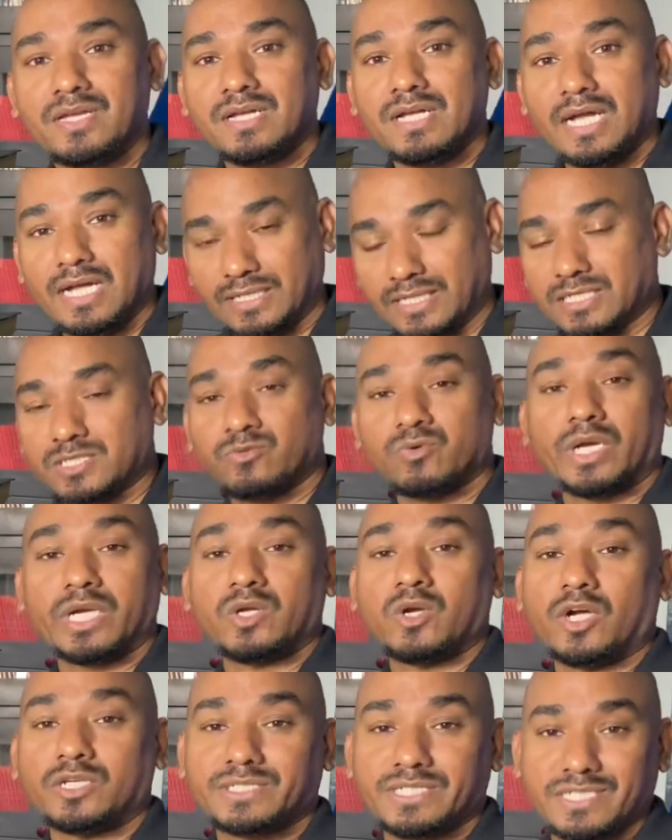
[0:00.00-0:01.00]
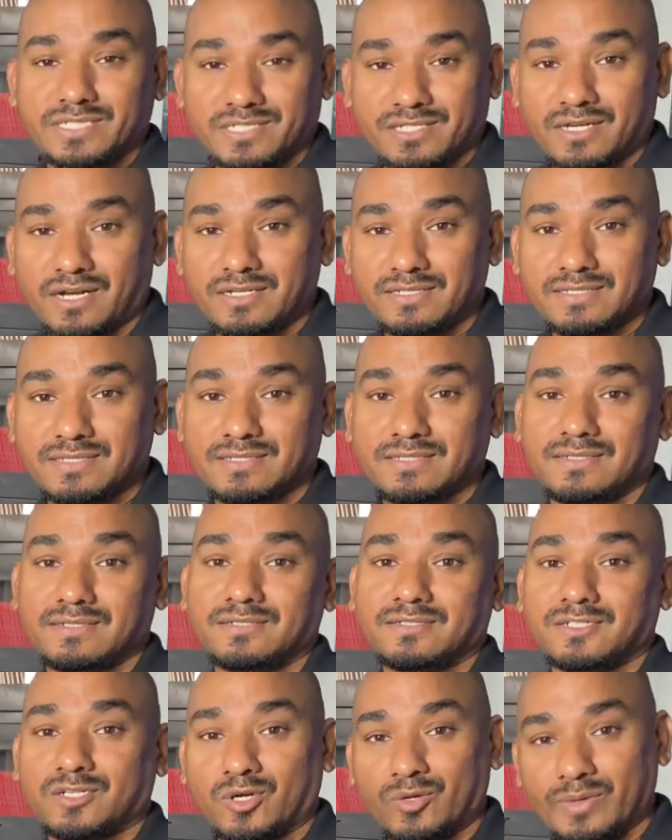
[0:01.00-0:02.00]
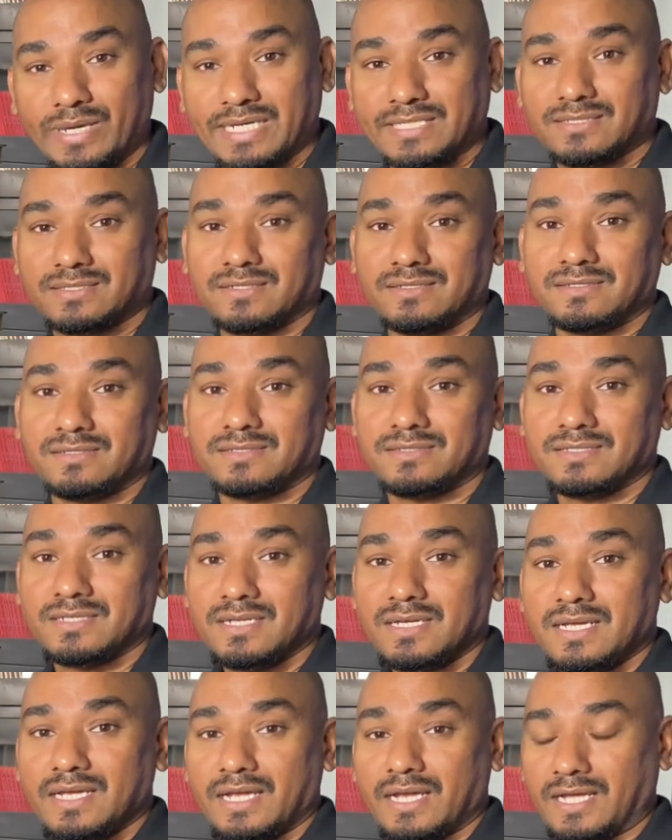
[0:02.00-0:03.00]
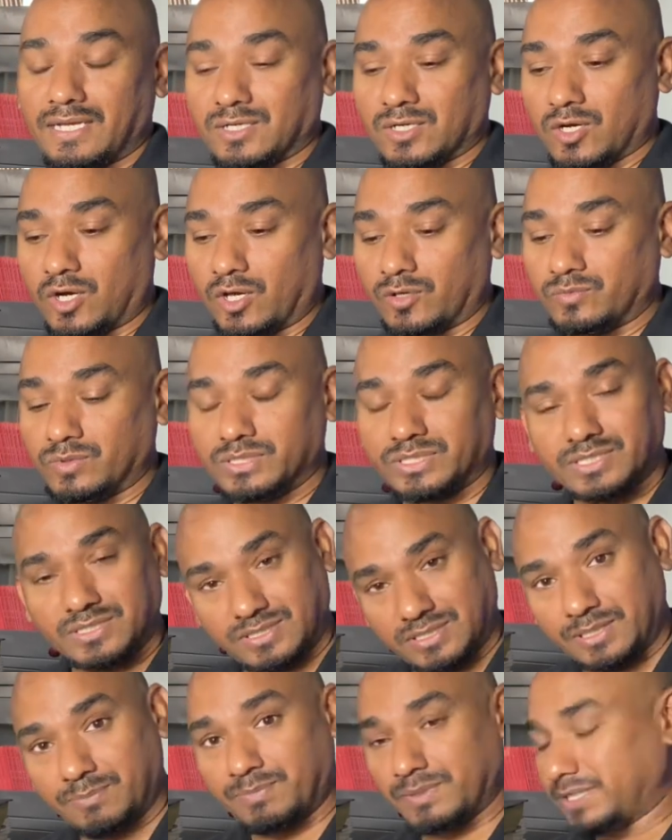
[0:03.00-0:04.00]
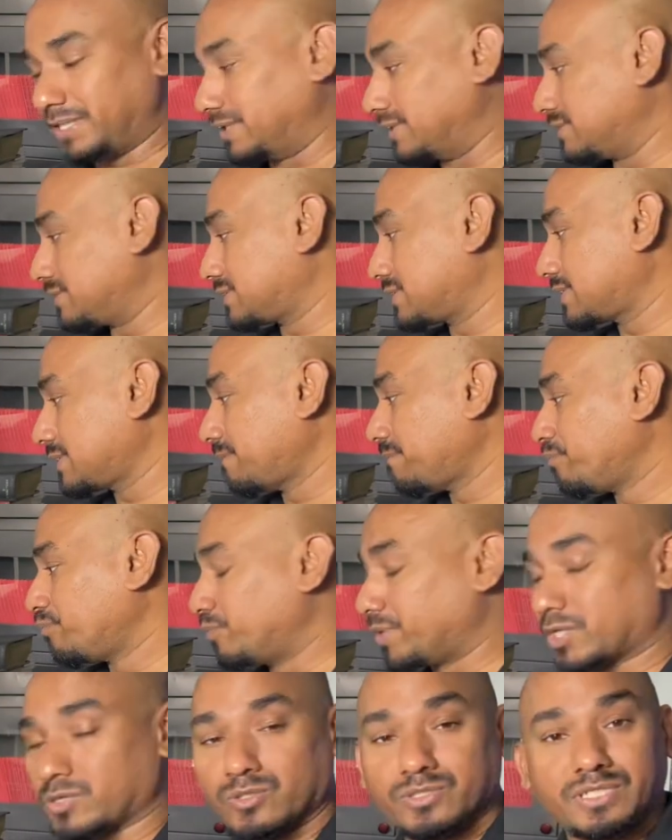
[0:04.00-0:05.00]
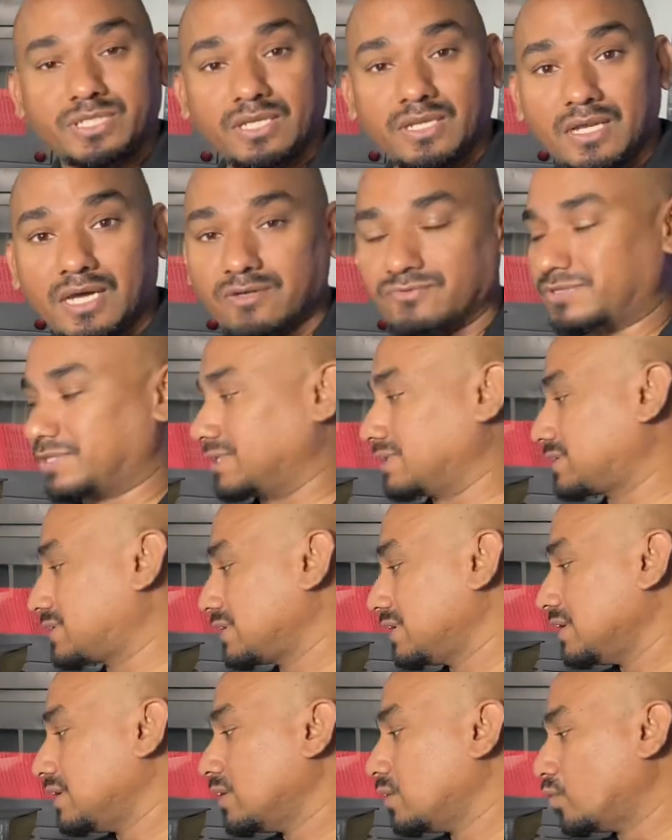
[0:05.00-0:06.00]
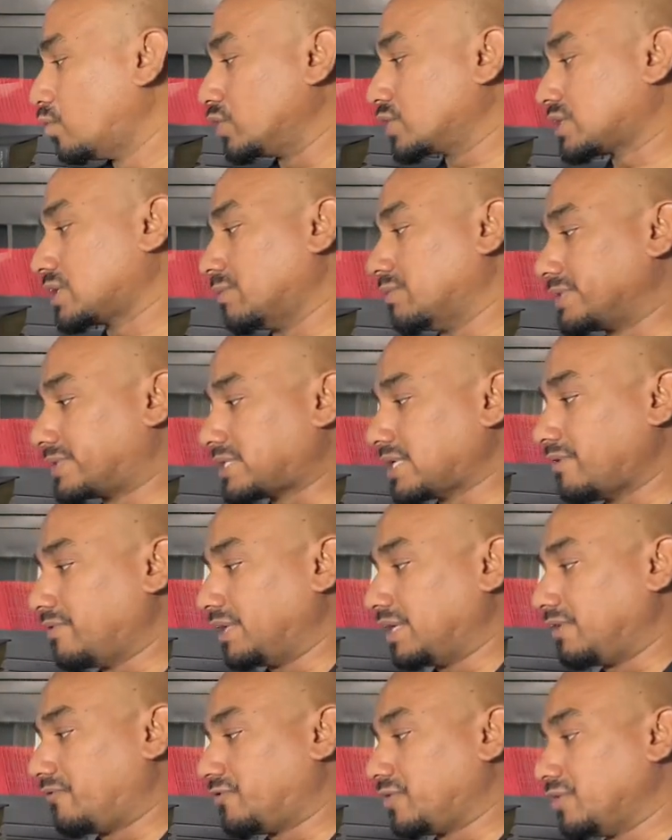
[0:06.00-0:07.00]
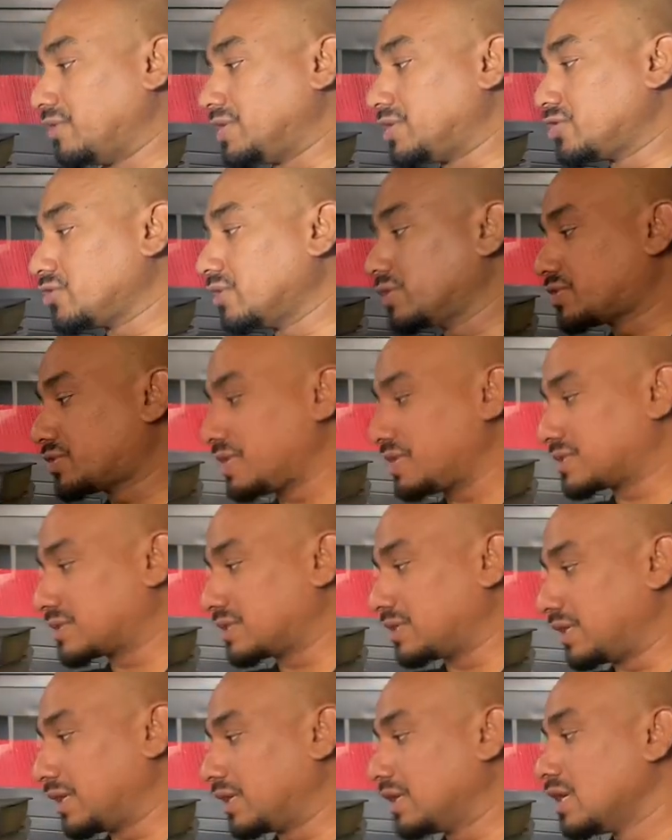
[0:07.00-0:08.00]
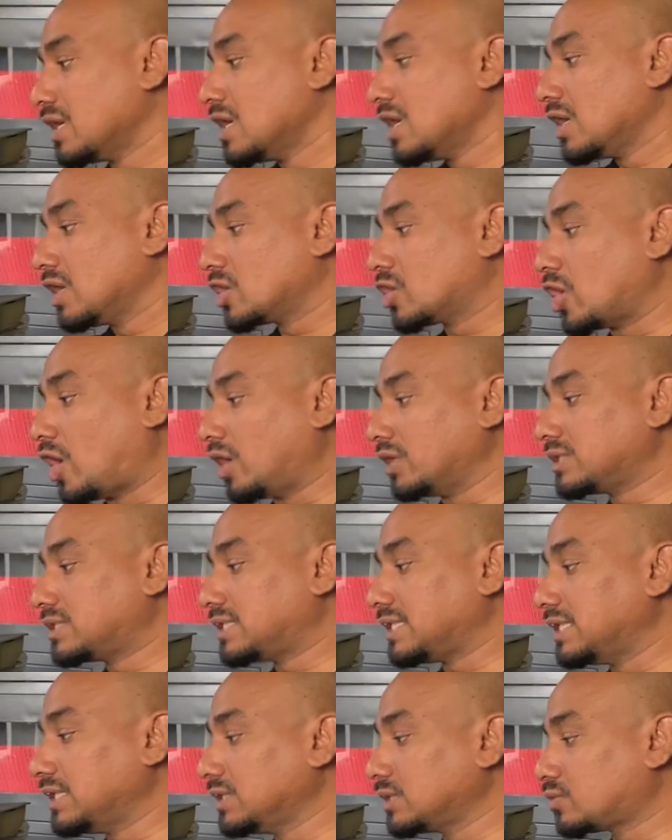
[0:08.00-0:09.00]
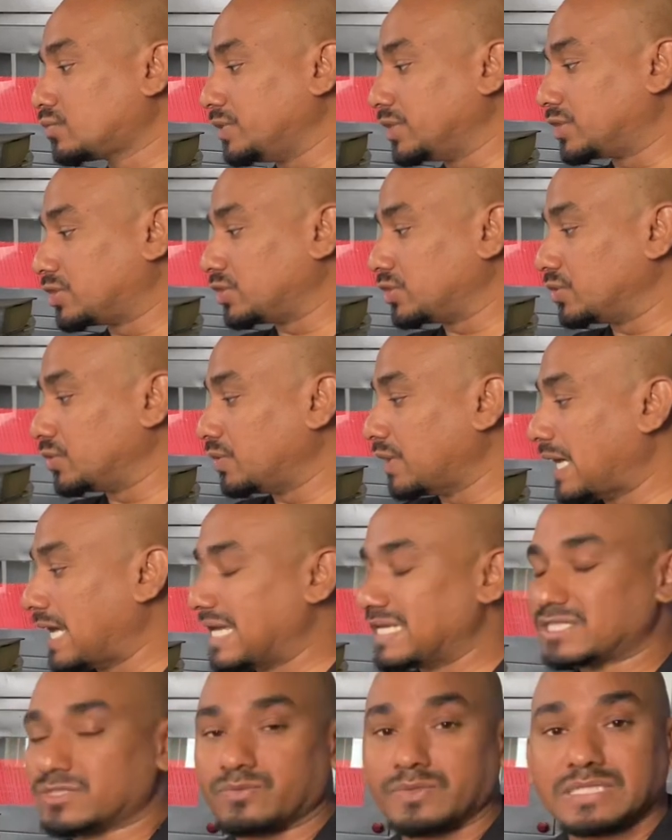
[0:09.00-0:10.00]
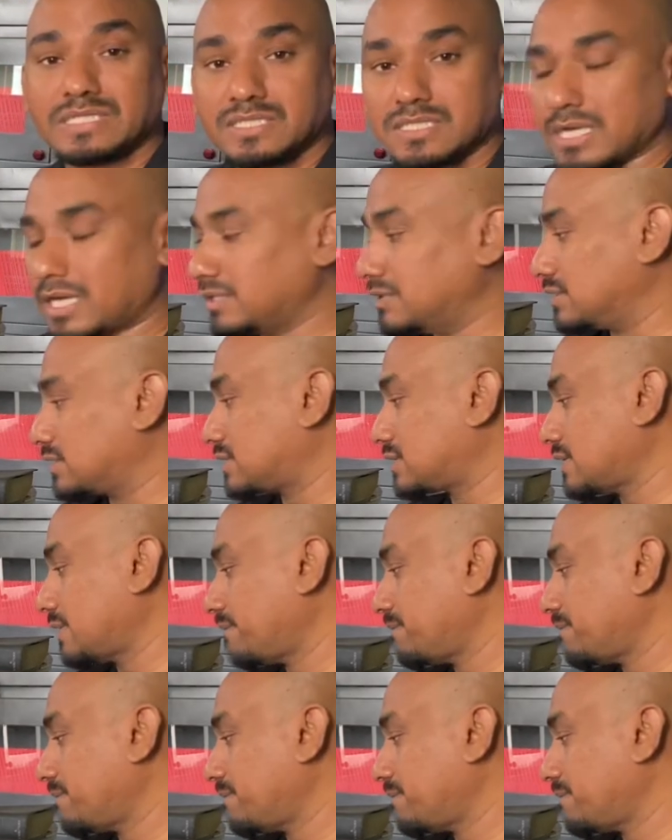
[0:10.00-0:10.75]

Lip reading: And that's why God chastises us, corrects us, and God will discipline us, because he loves us. Verse number 7, if you endure chastening, God dealeth with you as with sons.